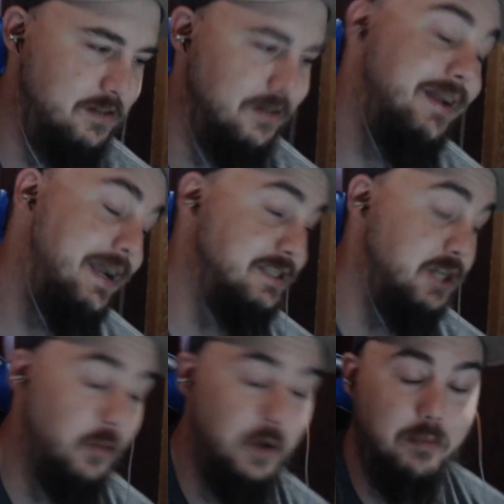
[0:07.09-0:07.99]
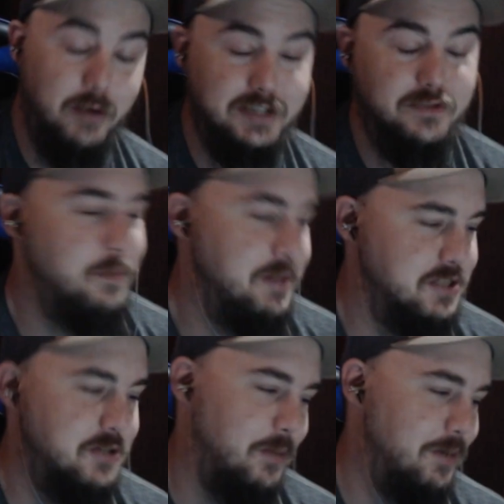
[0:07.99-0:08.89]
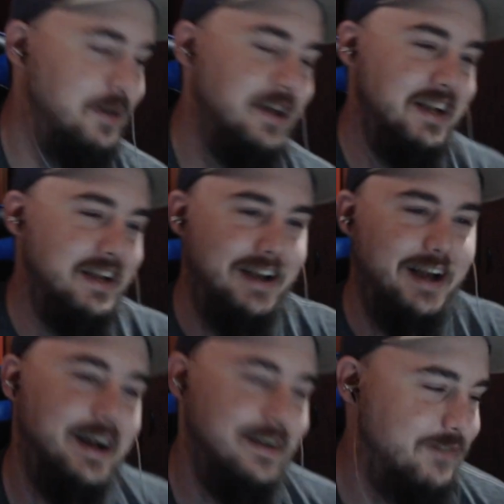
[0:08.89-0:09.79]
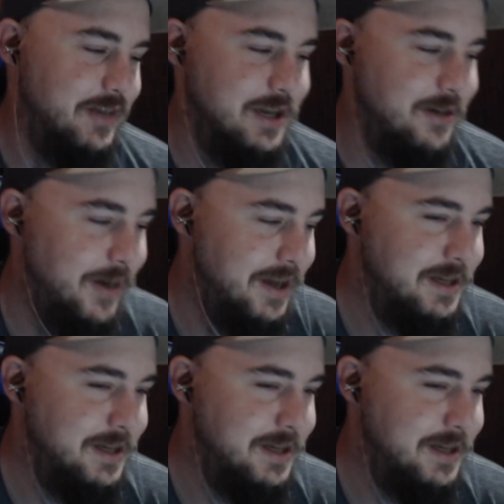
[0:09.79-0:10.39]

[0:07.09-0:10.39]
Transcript: or I guess Ill Will Press Foamy the Squirrel uh, video.